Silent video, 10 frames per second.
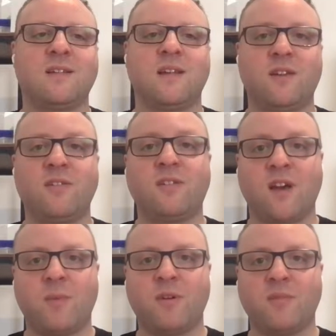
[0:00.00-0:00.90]
Increased
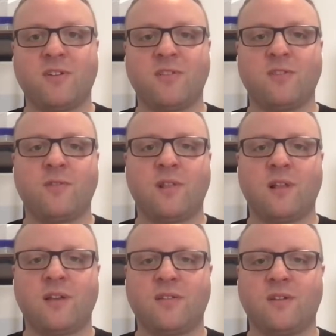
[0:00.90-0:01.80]
carbon emissions over the
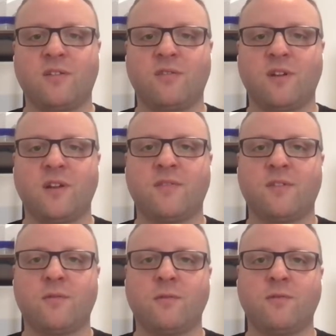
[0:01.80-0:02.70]
last century has
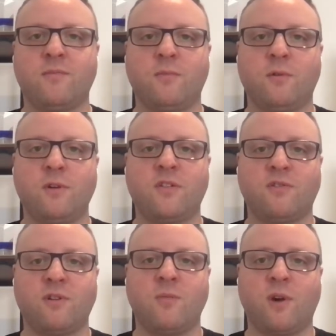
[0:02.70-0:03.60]
caused more
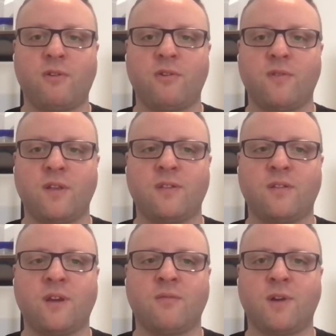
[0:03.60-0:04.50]
extreme weather
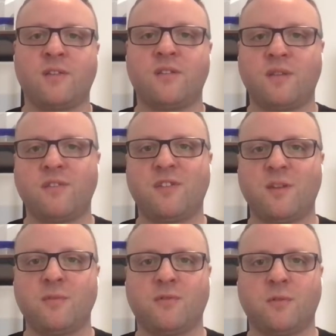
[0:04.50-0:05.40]
events at rates never
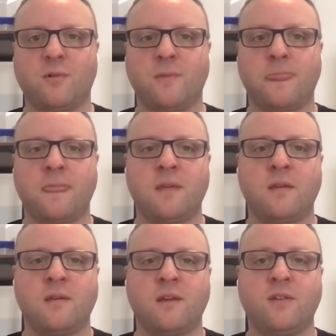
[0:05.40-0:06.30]
seen before.
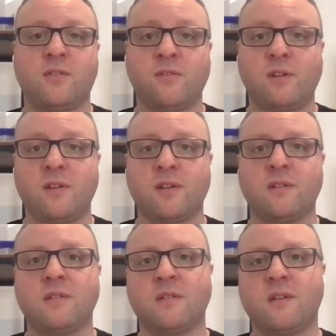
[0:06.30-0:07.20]
In
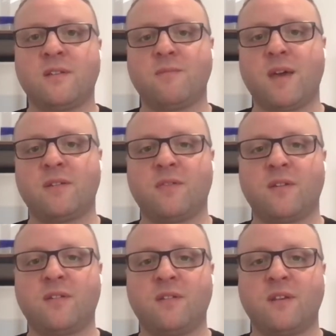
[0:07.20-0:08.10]
Australia, these have
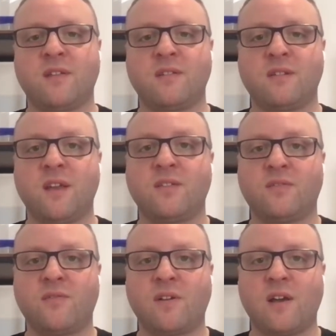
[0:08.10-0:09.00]
manifested as
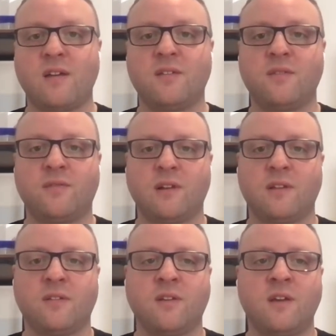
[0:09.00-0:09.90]
intense fires and
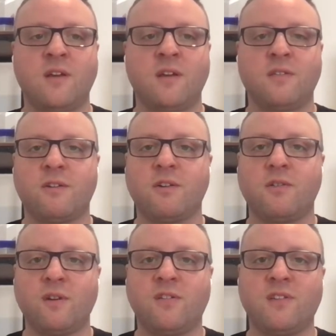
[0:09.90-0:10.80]
floods that are
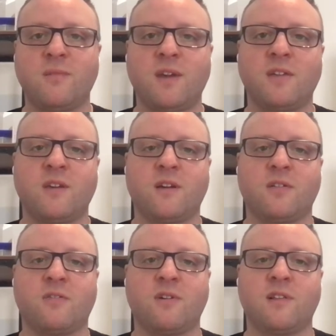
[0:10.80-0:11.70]
increasingly making the
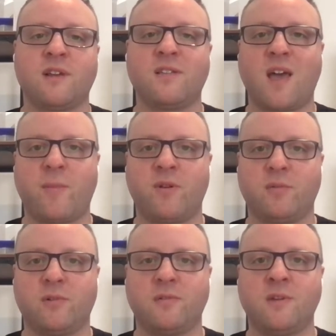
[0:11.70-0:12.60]
country less
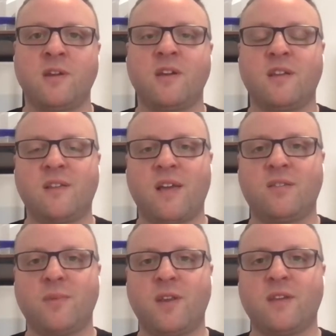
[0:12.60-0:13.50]
habitable,
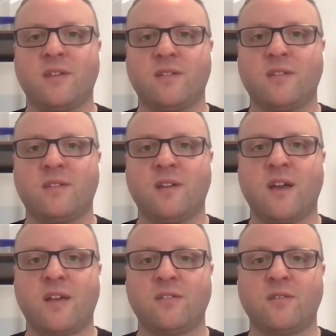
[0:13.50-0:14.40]
exacerbating existing
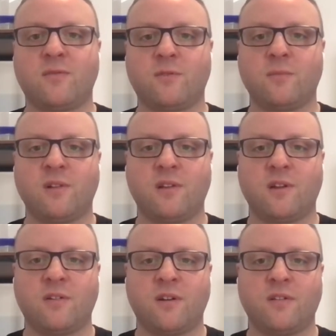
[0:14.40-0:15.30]
housing
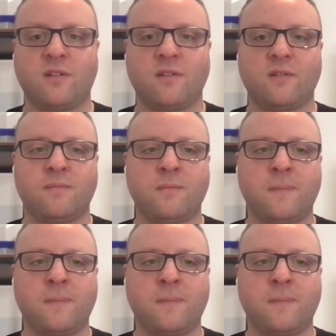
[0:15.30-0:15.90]
affordability crises.